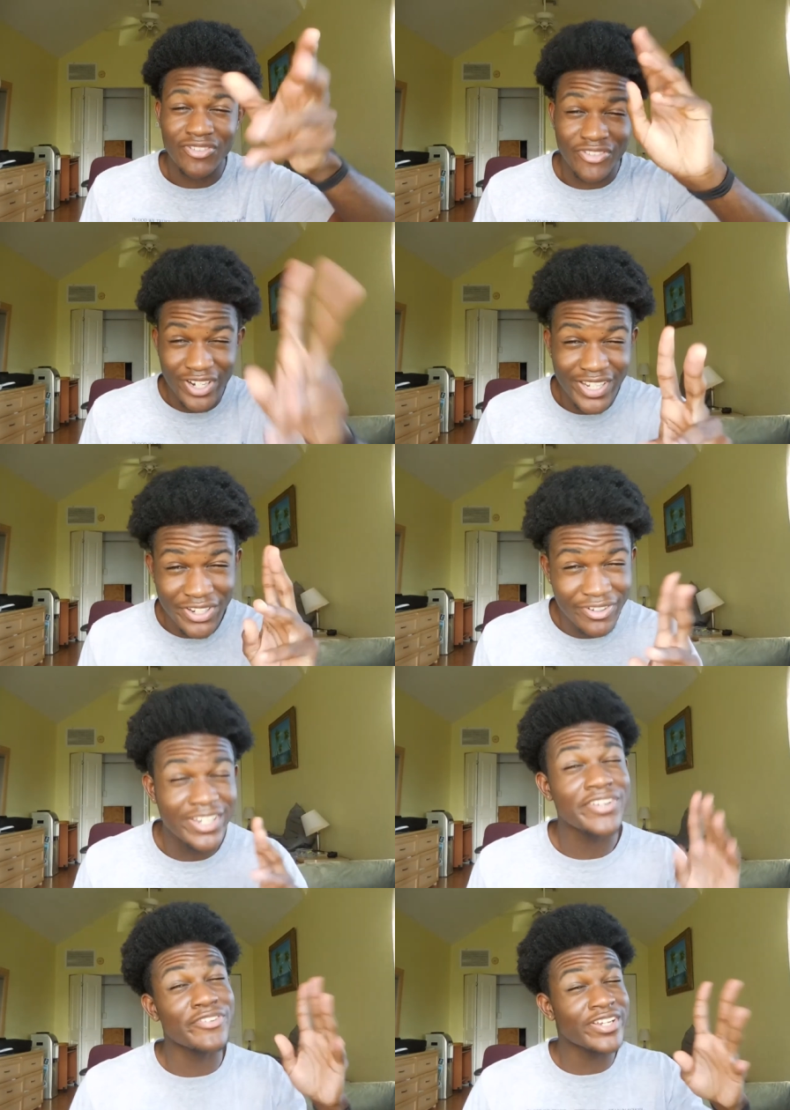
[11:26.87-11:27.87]
really
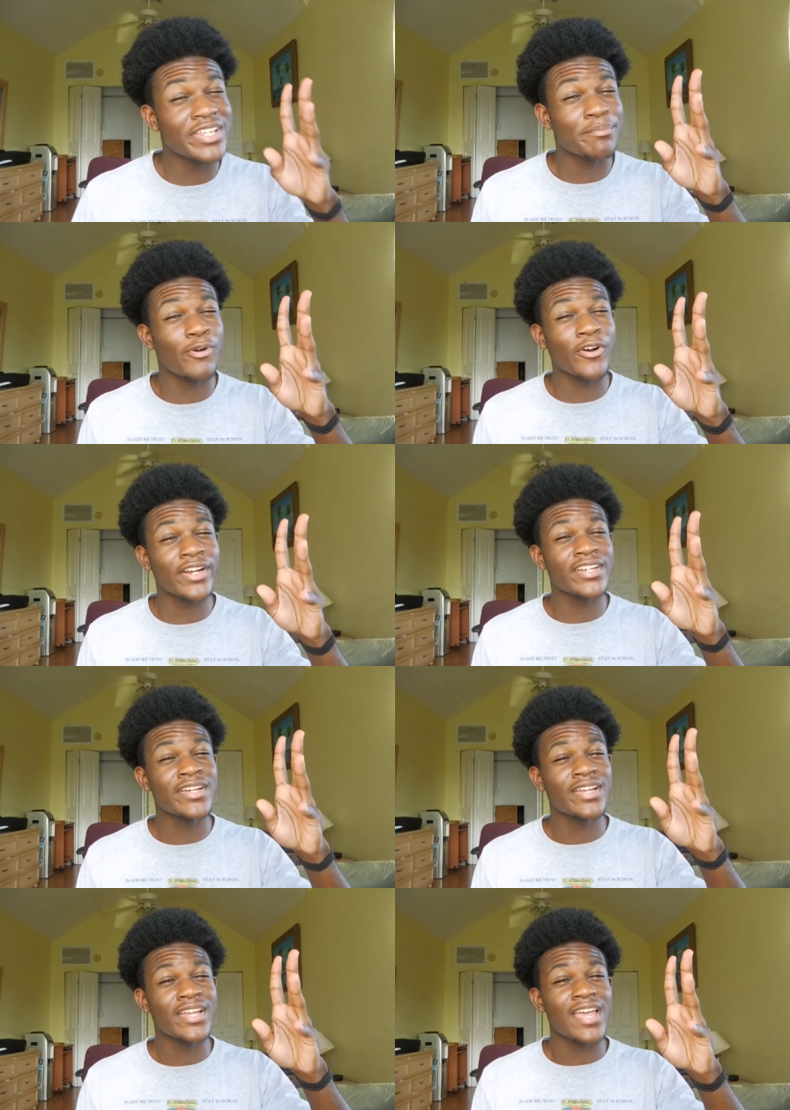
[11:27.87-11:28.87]
really really bored
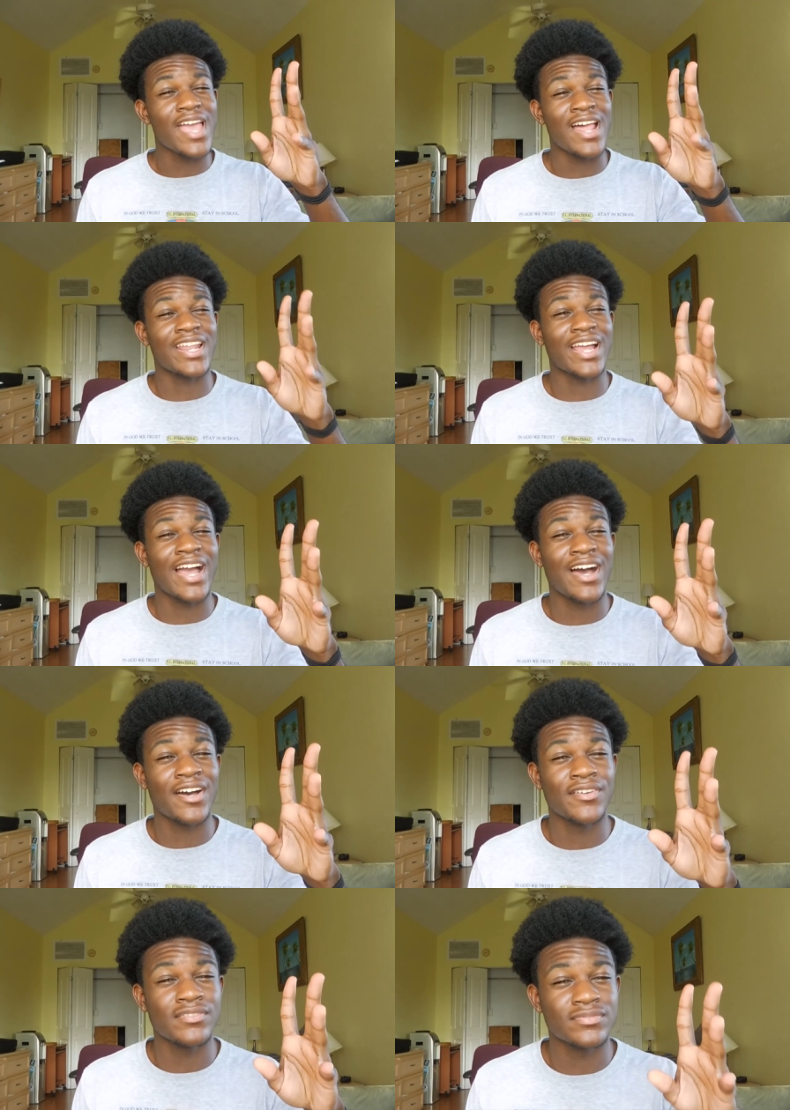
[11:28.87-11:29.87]
and like
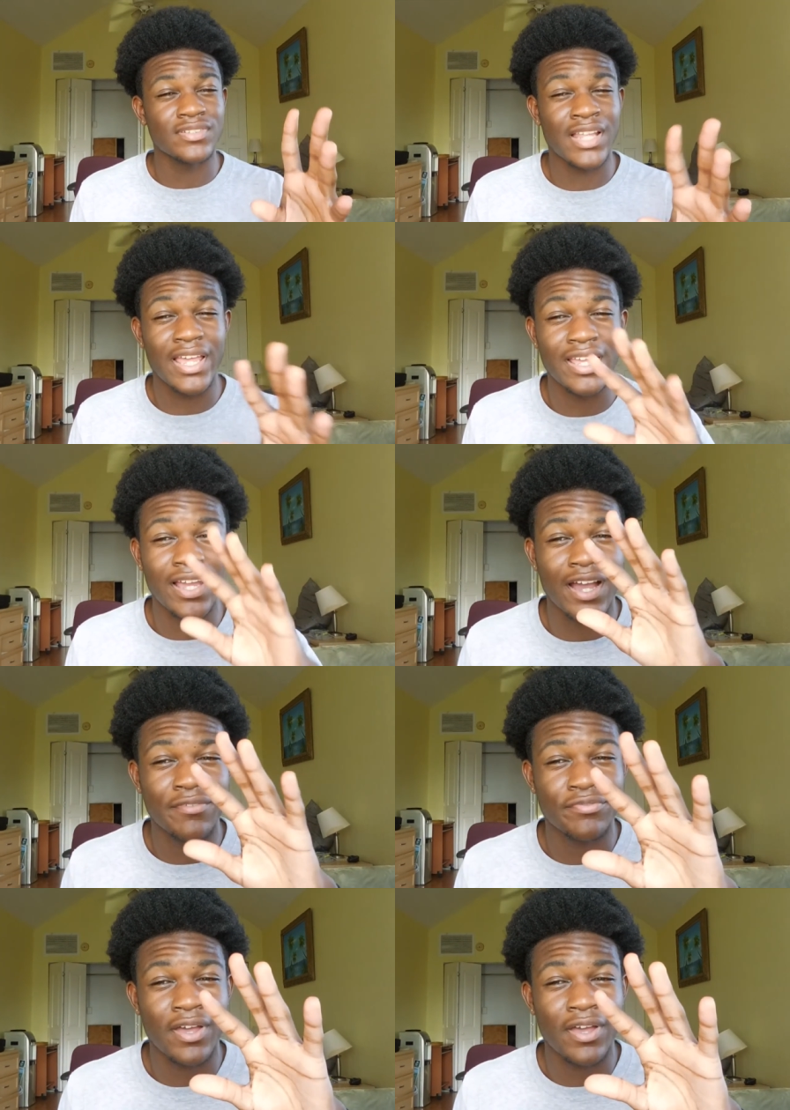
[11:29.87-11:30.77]
I like I,